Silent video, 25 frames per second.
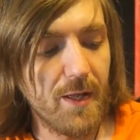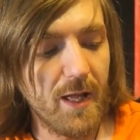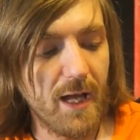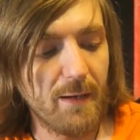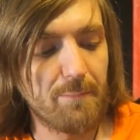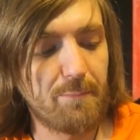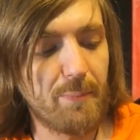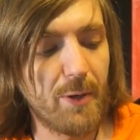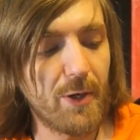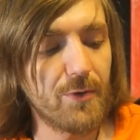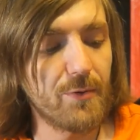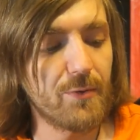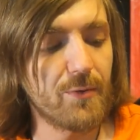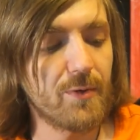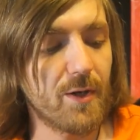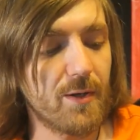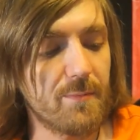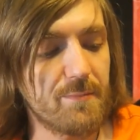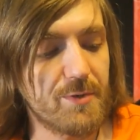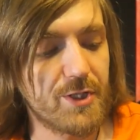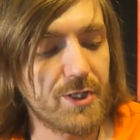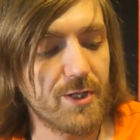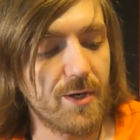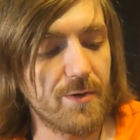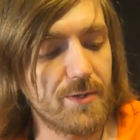and
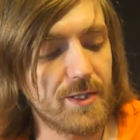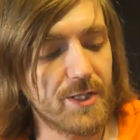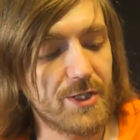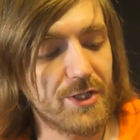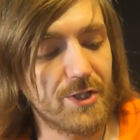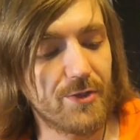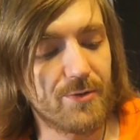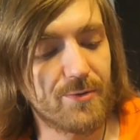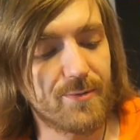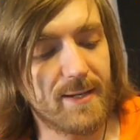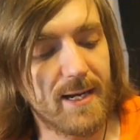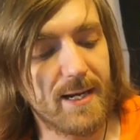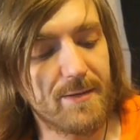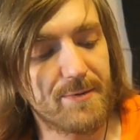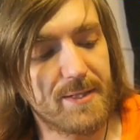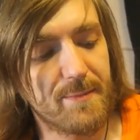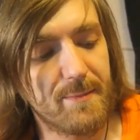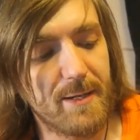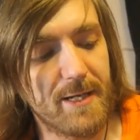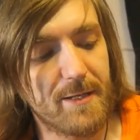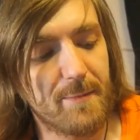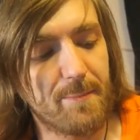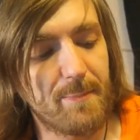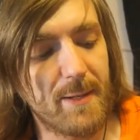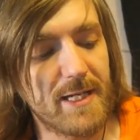Puddleglum showed the children how to
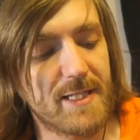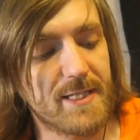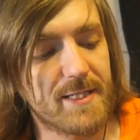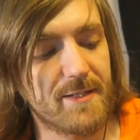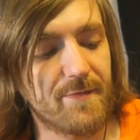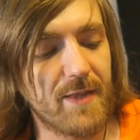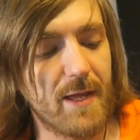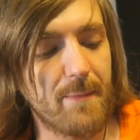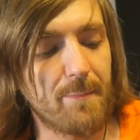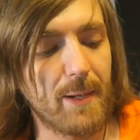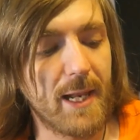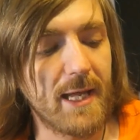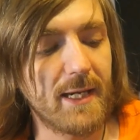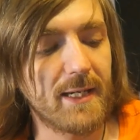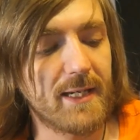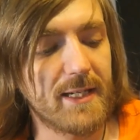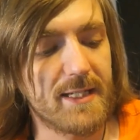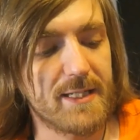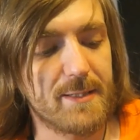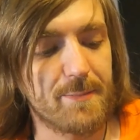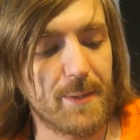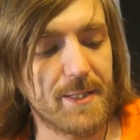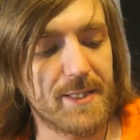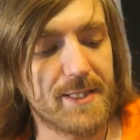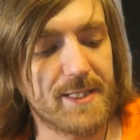make the best of their
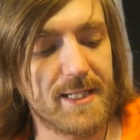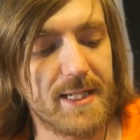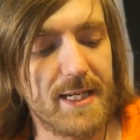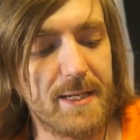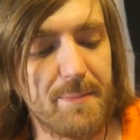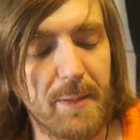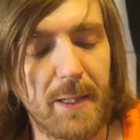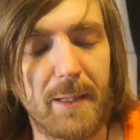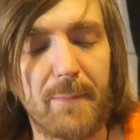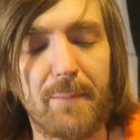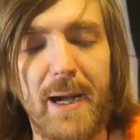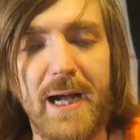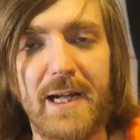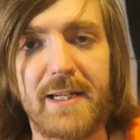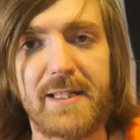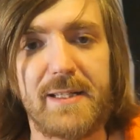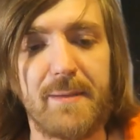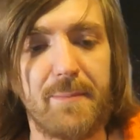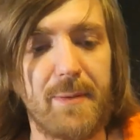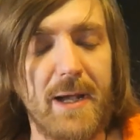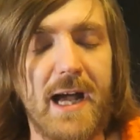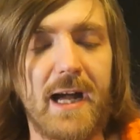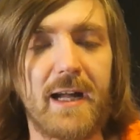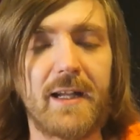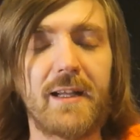blankets by sleeping back to
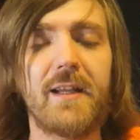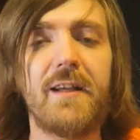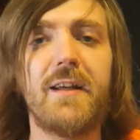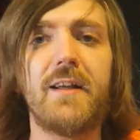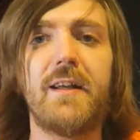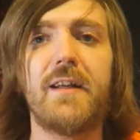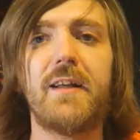back.